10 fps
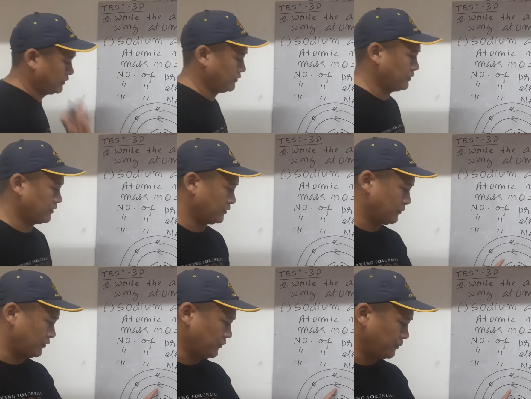So
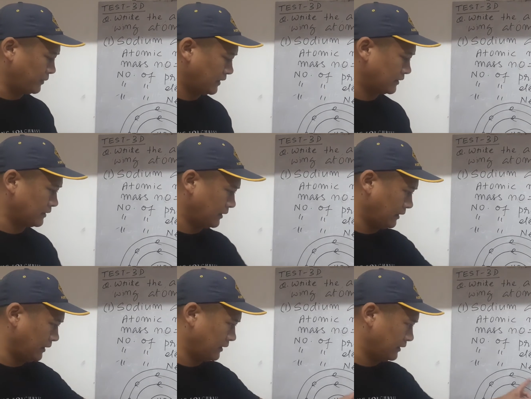2 plus
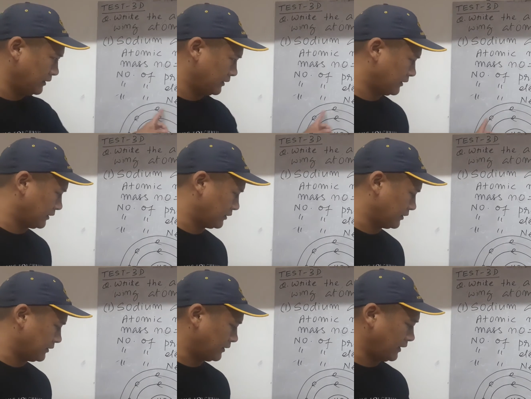8 in the second
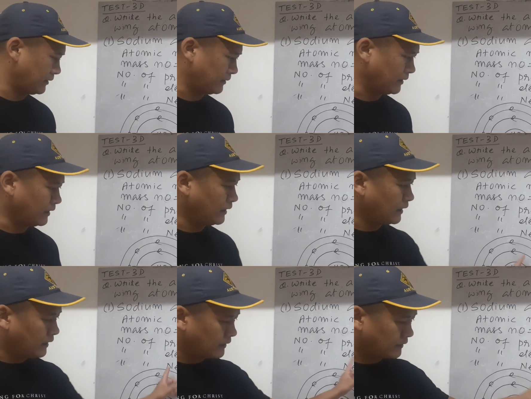shell, 10
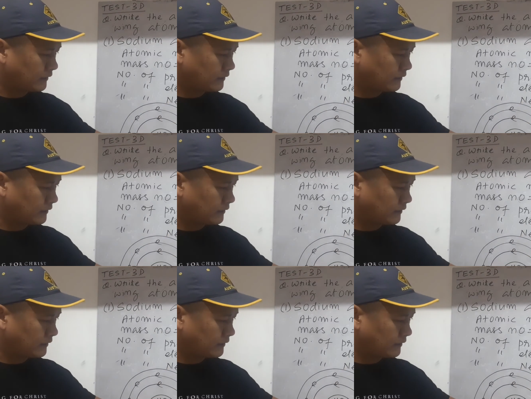in the